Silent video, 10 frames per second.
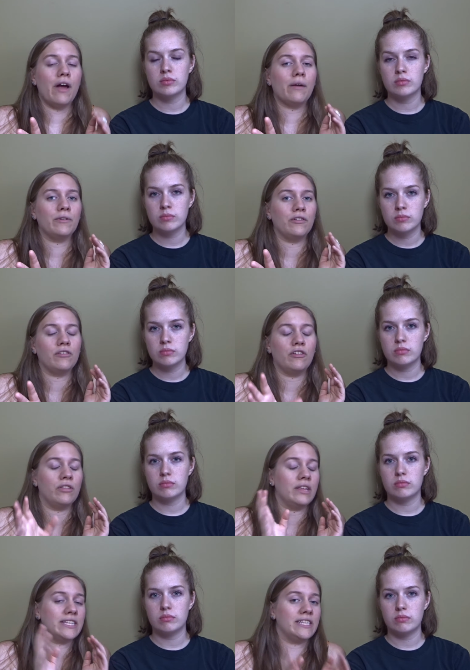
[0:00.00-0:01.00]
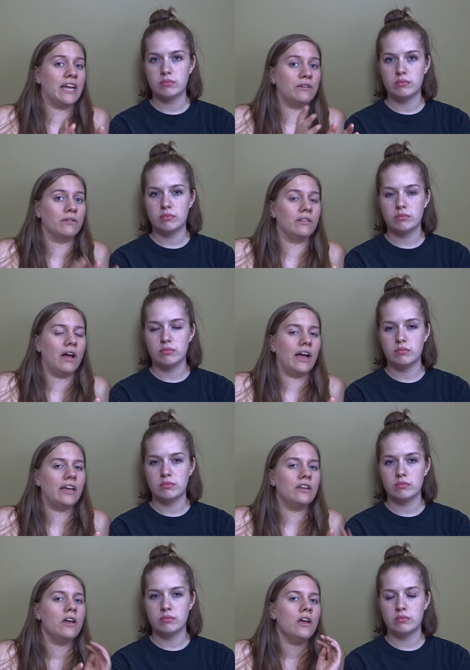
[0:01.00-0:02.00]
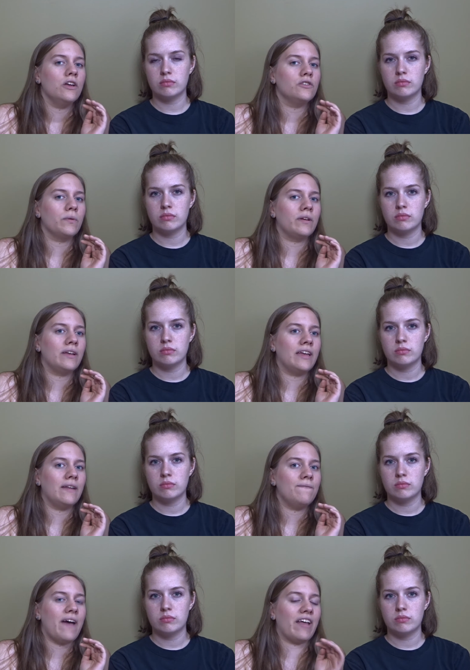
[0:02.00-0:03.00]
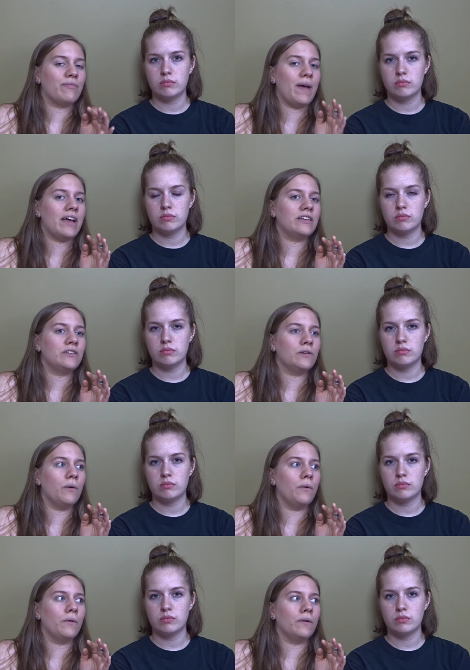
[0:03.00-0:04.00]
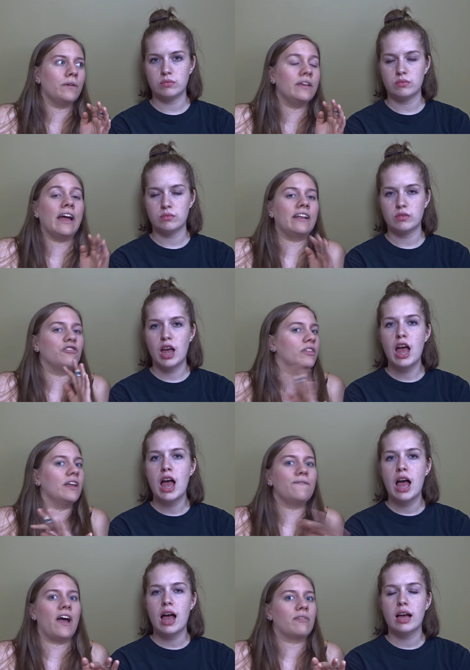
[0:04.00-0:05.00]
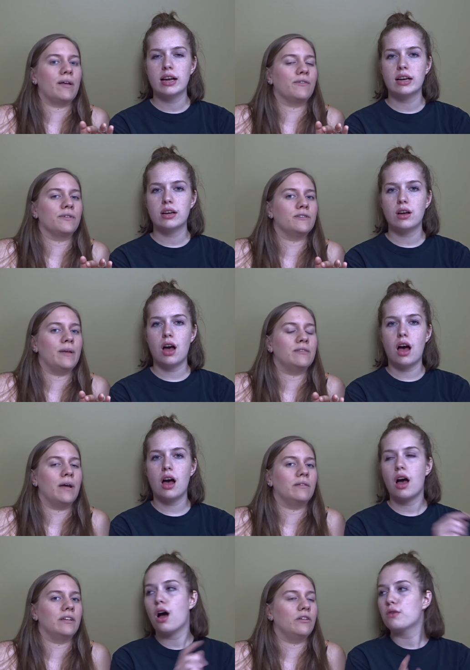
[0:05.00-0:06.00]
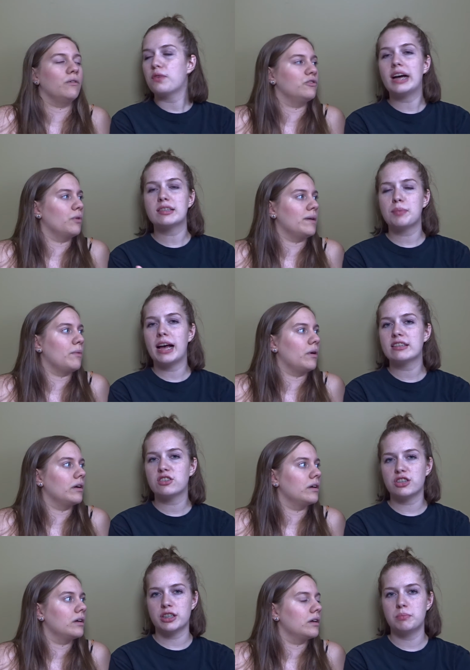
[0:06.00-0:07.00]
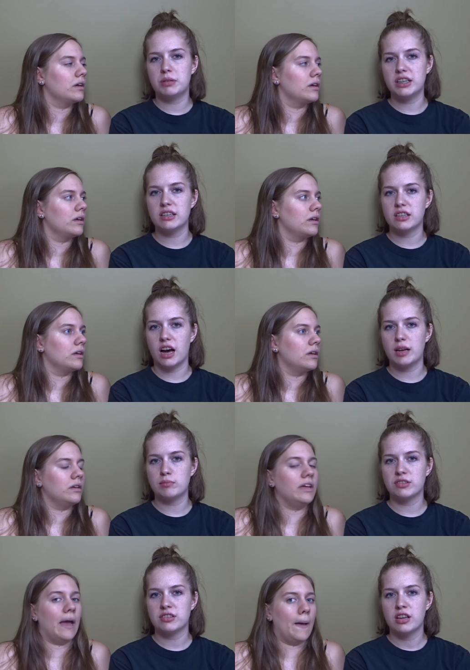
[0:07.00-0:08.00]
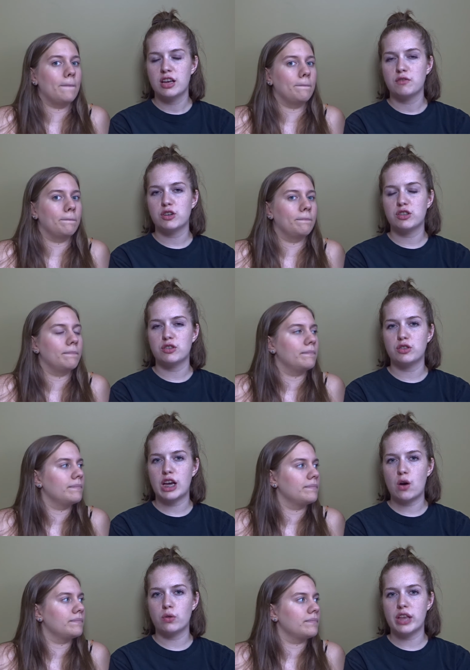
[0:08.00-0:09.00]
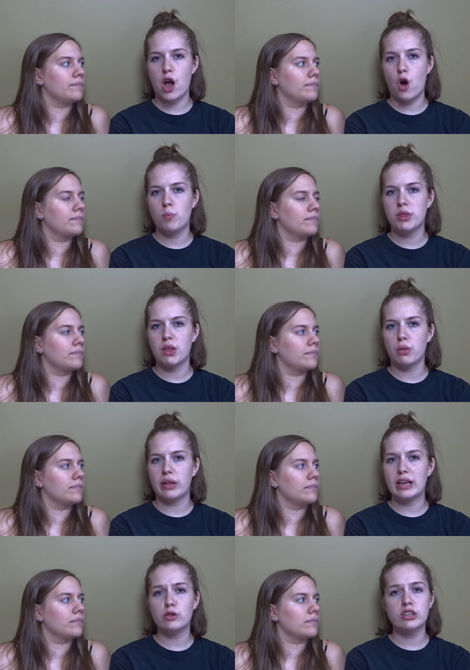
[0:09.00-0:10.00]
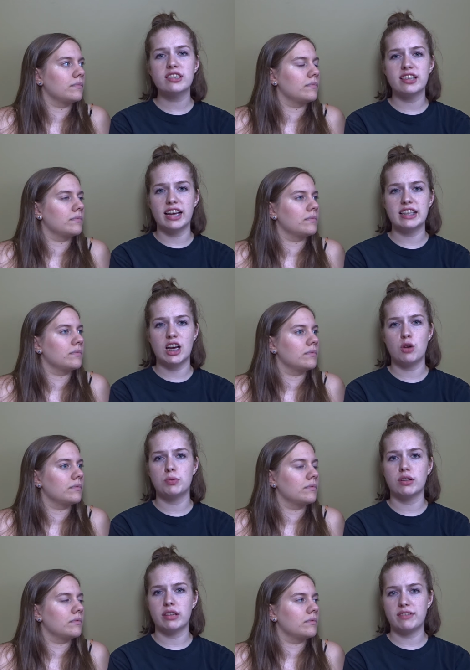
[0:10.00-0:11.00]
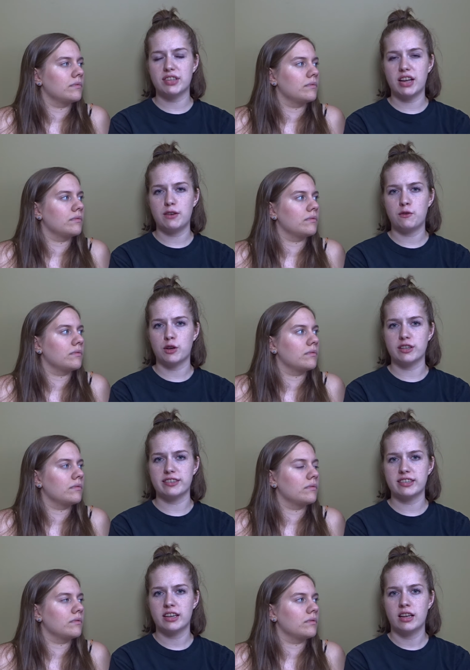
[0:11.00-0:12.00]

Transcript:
Speaker 1: track, which is just the standard line. So get a fast pass, or yeah, just get a fast pass for Space Mountain.
Speaker 2: A fast pass during peak times.
Speaker 1: Yeah,
Speaker 2: because they open the. It looks like they open the left side first,